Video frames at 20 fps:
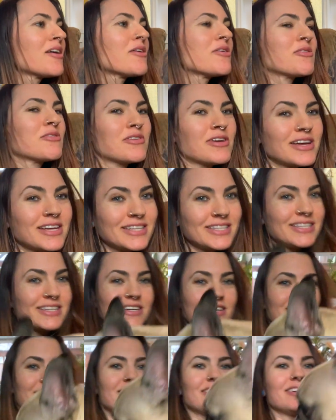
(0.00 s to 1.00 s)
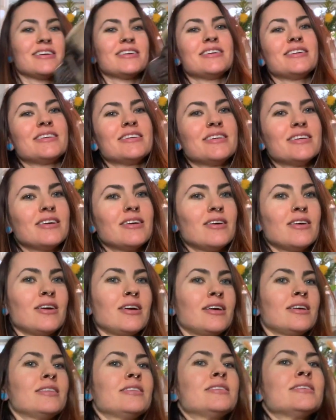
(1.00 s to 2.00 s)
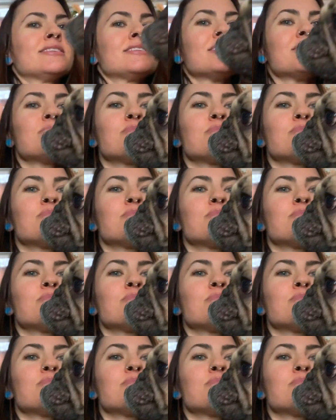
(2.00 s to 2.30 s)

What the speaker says: right here. This is